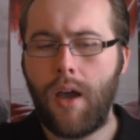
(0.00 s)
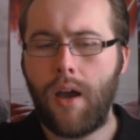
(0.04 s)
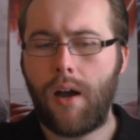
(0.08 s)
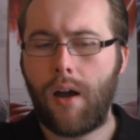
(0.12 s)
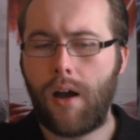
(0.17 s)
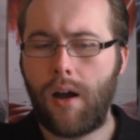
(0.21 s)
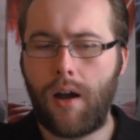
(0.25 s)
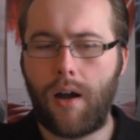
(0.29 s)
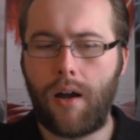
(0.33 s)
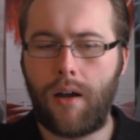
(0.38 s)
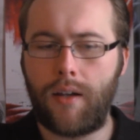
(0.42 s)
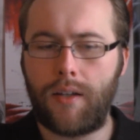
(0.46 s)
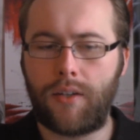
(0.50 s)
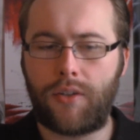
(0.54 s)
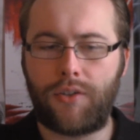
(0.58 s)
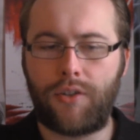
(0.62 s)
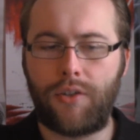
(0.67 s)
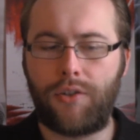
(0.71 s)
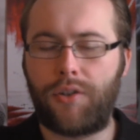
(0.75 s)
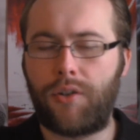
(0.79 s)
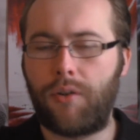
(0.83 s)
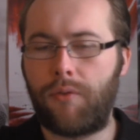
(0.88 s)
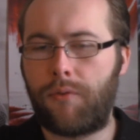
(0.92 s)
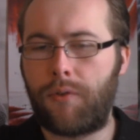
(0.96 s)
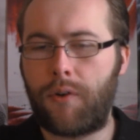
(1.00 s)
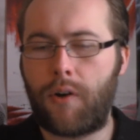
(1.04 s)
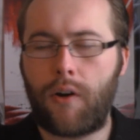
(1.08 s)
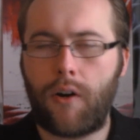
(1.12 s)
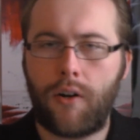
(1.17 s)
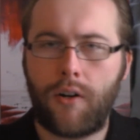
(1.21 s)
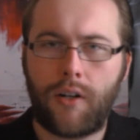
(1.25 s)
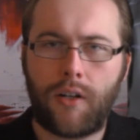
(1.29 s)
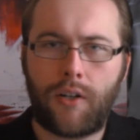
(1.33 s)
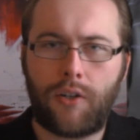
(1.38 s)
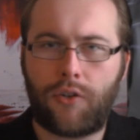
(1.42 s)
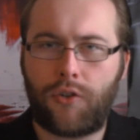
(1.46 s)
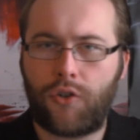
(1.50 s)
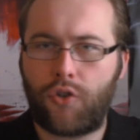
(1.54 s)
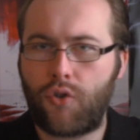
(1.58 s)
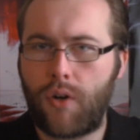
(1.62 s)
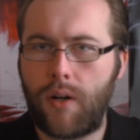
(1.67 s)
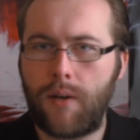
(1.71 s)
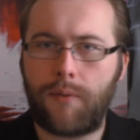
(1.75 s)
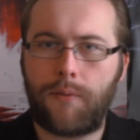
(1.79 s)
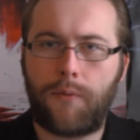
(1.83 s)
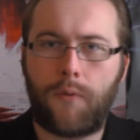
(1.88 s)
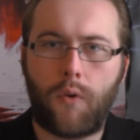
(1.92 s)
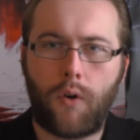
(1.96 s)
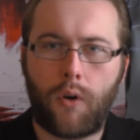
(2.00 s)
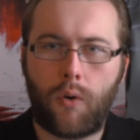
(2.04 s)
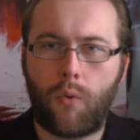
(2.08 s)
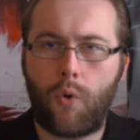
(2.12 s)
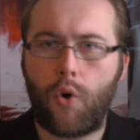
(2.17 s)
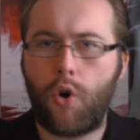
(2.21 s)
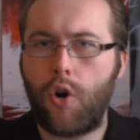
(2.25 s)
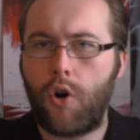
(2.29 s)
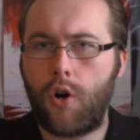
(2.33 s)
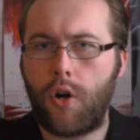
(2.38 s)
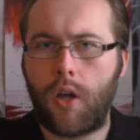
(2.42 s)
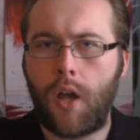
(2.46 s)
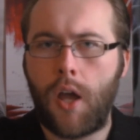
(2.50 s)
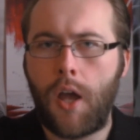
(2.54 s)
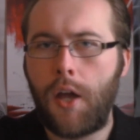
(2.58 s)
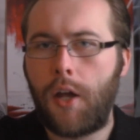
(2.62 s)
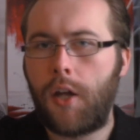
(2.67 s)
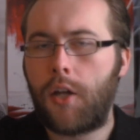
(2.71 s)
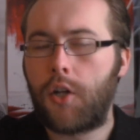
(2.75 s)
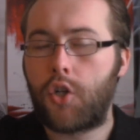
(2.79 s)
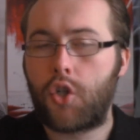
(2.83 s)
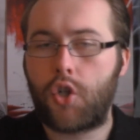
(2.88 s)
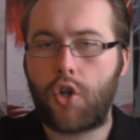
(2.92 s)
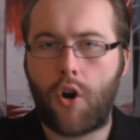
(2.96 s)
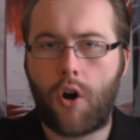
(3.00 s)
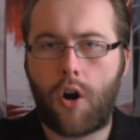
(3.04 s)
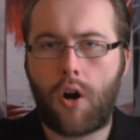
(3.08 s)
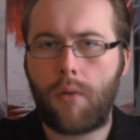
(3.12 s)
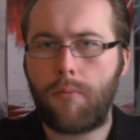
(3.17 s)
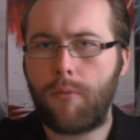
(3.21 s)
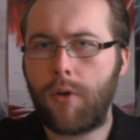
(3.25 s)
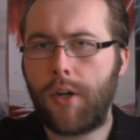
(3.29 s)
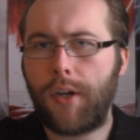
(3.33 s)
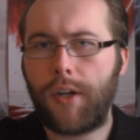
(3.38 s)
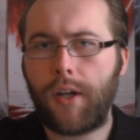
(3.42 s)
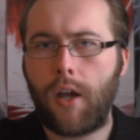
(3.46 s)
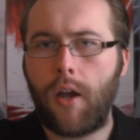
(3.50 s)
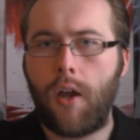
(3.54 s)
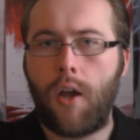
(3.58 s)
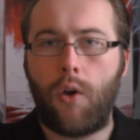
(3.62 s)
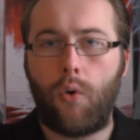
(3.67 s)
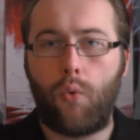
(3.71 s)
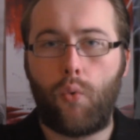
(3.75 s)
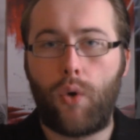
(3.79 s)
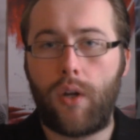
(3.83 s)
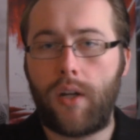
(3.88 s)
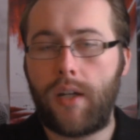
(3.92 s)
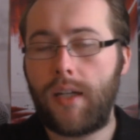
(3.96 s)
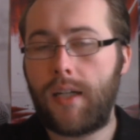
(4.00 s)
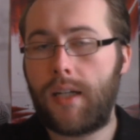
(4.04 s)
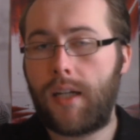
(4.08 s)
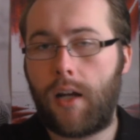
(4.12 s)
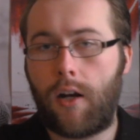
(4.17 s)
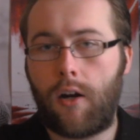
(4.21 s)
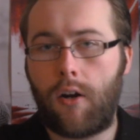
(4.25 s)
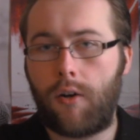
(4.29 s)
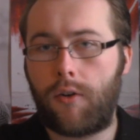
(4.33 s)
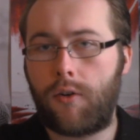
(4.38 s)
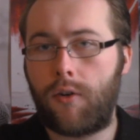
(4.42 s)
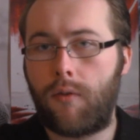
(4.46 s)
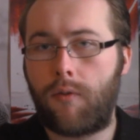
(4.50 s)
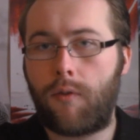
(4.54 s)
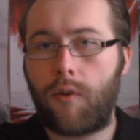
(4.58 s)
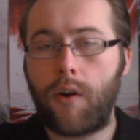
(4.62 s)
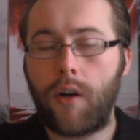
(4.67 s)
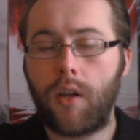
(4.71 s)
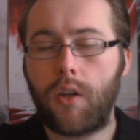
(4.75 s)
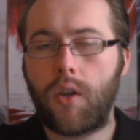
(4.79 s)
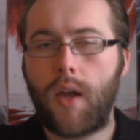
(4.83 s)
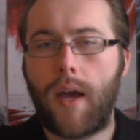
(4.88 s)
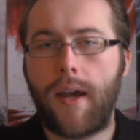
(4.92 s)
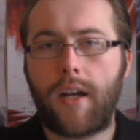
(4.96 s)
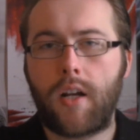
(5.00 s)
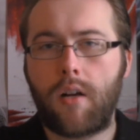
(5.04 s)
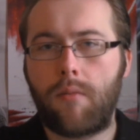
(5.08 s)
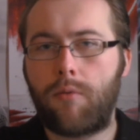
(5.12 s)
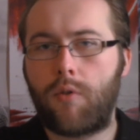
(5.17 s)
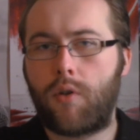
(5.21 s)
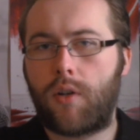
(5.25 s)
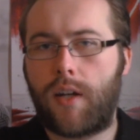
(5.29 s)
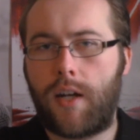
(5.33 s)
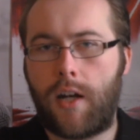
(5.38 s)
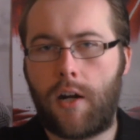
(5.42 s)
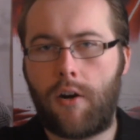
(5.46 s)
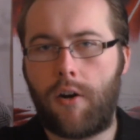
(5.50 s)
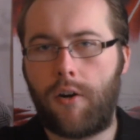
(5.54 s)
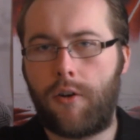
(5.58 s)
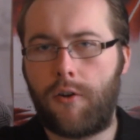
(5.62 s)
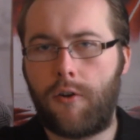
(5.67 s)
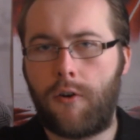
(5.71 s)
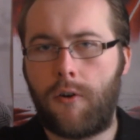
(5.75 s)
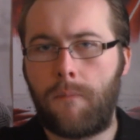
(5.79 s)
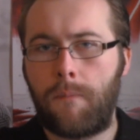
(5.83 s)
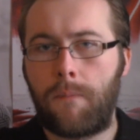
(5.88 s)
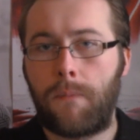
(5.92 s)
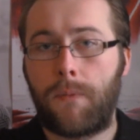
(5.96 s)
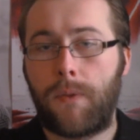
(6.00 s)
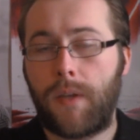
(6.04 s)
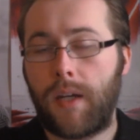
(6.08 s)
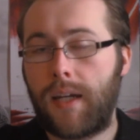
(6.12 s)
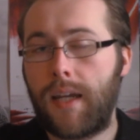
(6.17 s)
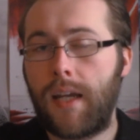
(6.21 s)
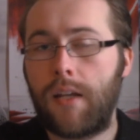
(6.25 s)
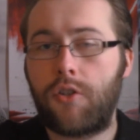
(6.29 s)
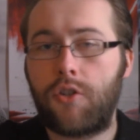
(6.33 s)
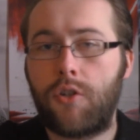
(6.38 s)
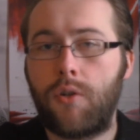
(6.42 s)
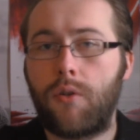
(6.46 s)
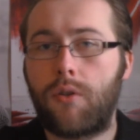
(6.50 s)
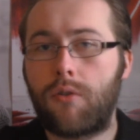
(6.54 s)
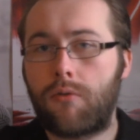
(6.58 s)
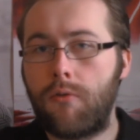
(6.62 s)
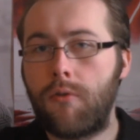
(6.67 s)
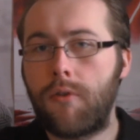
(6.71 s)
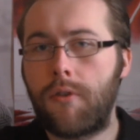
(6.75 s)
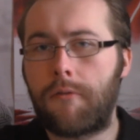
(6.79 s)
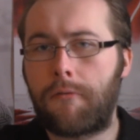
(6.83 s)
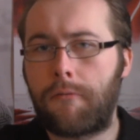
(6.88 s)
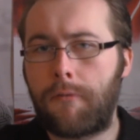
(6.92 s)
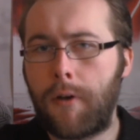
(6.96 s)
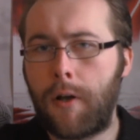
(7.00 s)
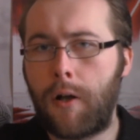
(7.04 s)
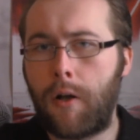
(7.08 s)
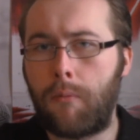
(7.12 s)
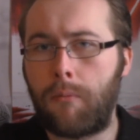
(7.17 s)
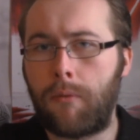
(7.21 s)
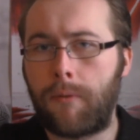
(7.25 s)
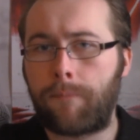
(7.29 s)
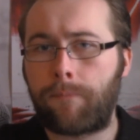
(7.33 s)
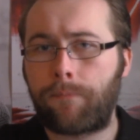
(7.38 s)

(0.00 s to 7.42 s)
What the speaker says: It's just a very straightforward, charming, witty character. Very likable character that gets you through the film.